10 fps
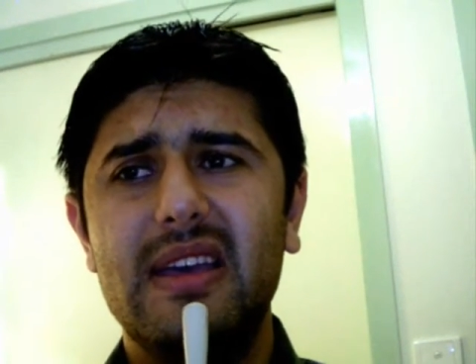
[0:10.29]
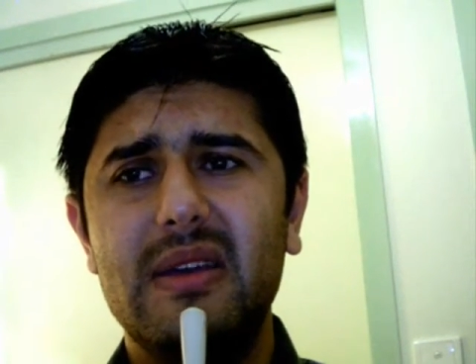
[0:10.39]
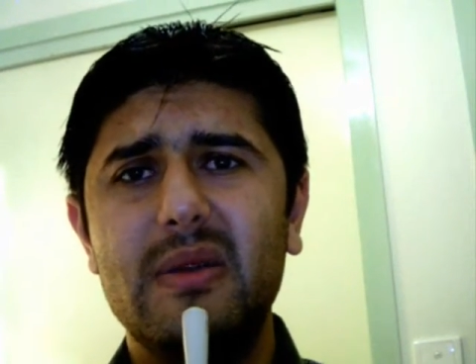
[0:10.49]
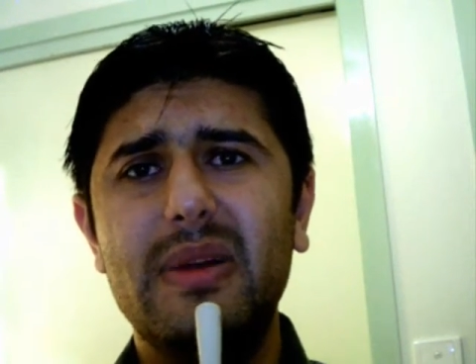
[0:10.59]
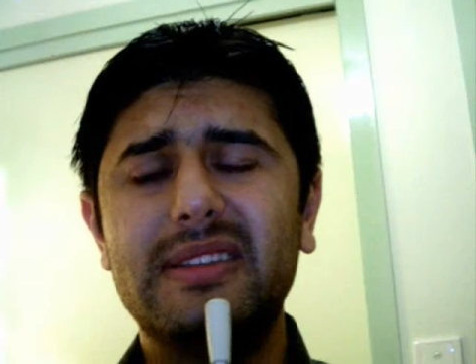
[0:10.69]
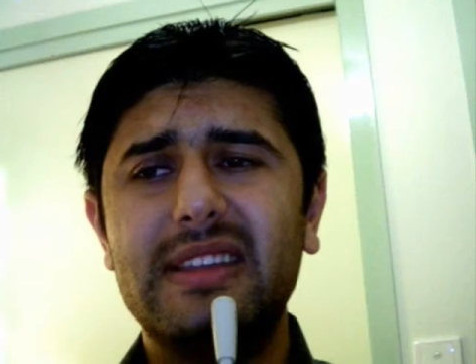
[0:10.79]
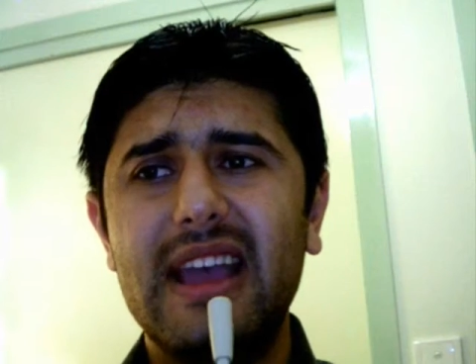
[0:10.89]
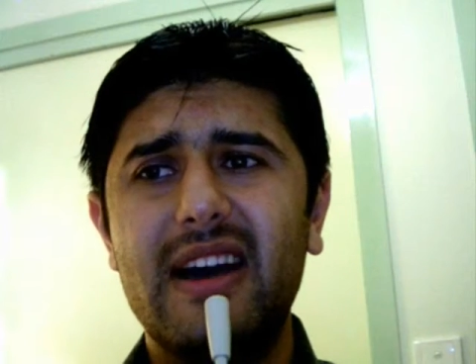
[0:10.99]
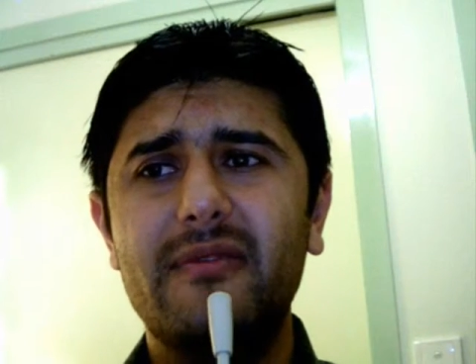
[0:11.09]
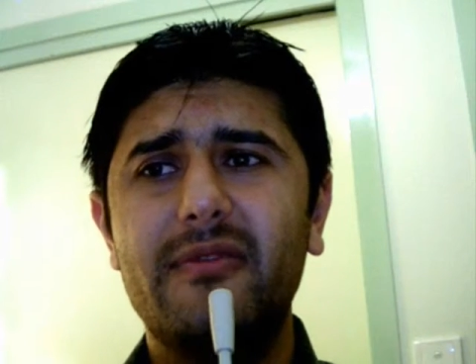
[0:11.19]

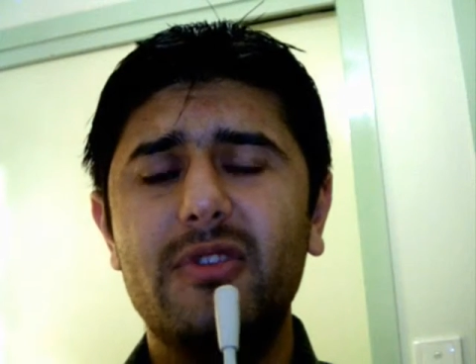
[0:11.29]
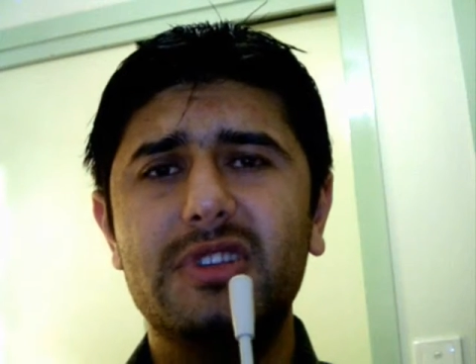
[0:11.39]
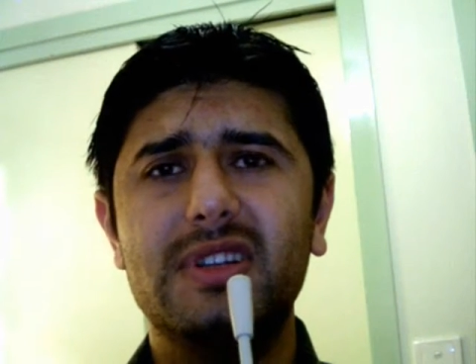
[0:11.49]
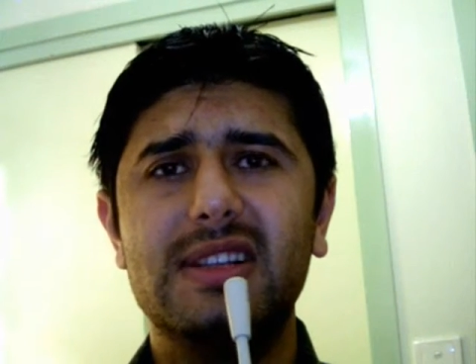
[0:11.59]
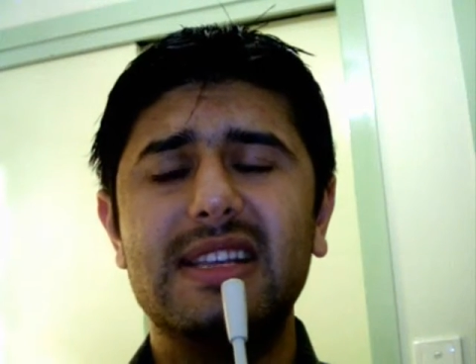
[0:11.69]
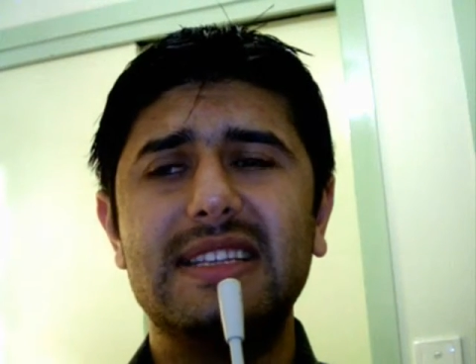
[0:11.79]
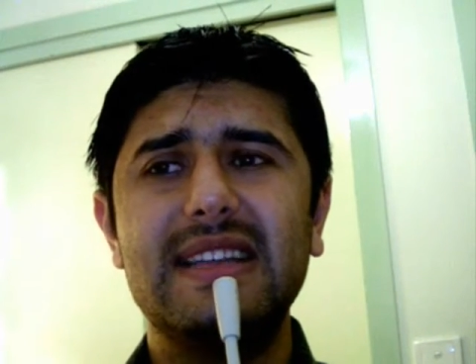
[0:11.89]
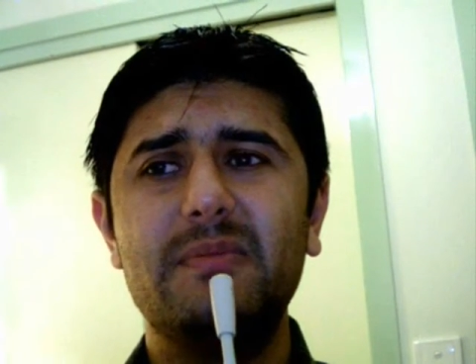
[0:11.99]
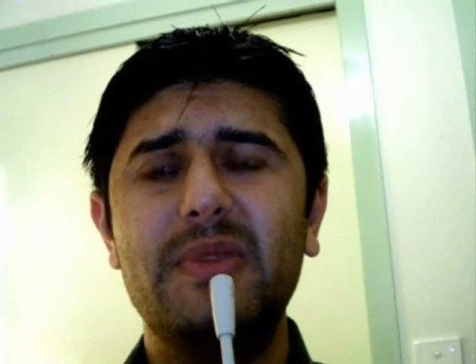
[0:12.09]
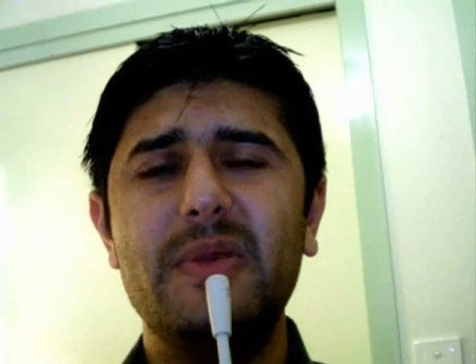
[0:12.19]
But
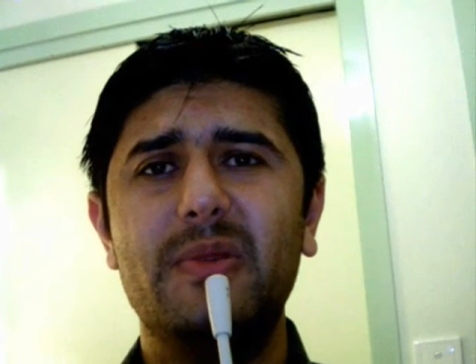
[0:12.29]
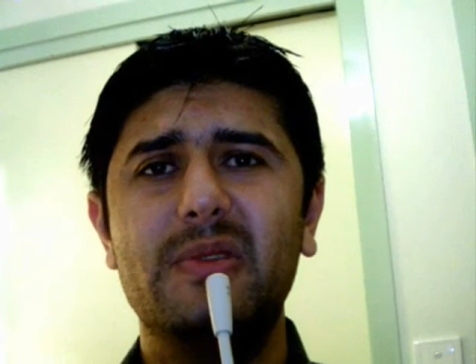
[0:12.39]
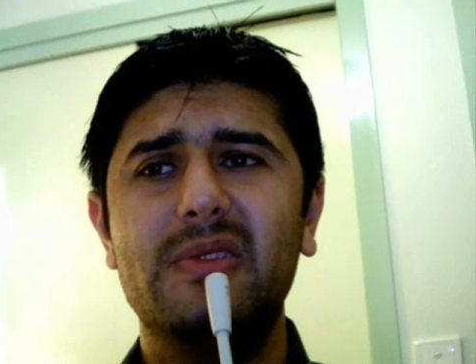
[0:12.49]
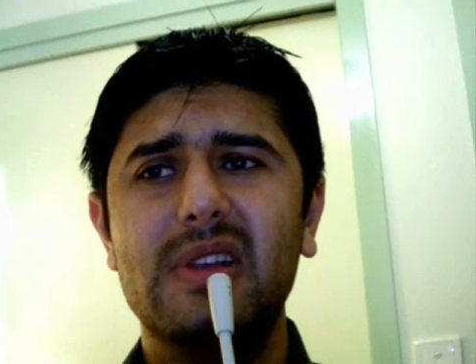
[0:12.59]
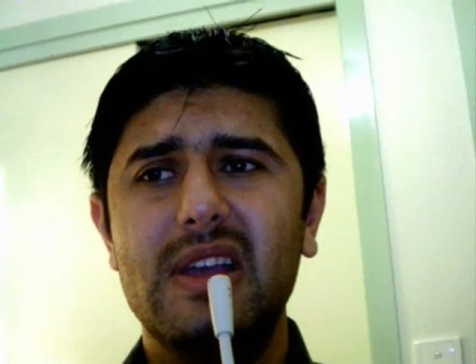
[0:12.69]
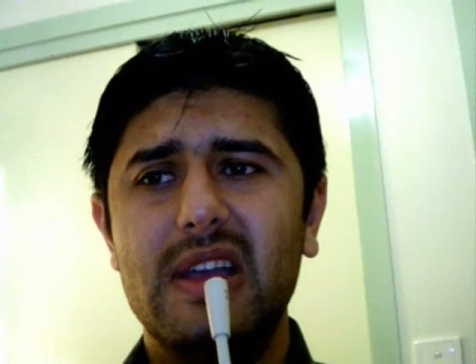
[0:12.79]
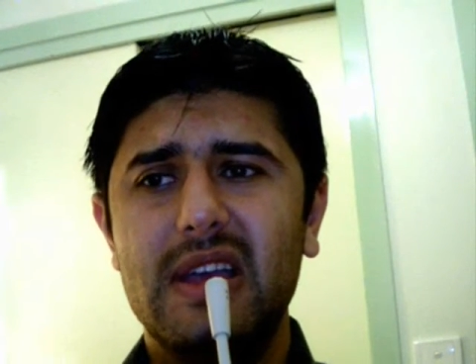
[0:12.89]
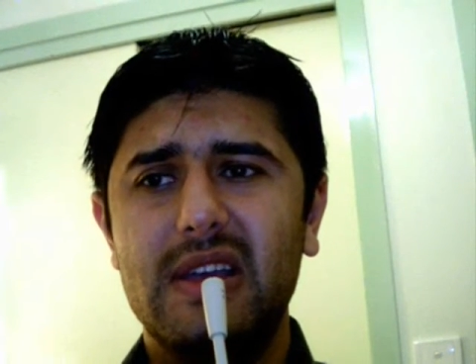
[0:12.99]
unfortunately, some people